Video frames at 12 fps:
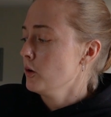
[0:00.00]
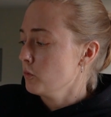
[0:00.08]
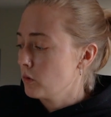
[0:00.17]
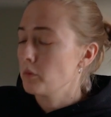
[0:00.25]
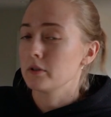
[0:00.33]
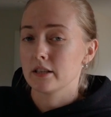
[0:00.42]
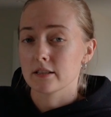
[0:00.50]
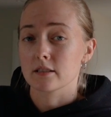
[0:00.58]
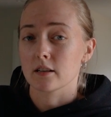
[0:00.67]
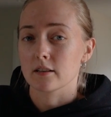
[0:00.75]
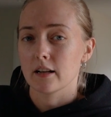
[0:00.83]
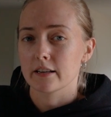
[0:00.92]
what would this
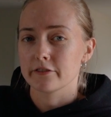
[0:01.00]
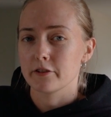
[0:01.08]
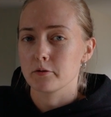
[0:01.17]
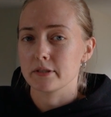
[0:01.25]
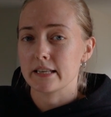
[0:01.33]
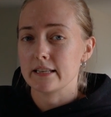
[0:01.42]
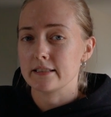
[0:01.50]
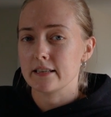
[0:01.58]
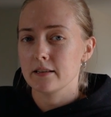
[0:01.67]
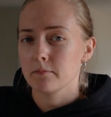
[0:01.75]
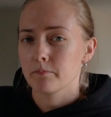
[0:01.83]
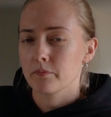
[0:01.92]
look like if it was
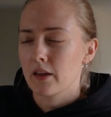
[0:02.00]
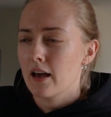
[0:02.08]
easy?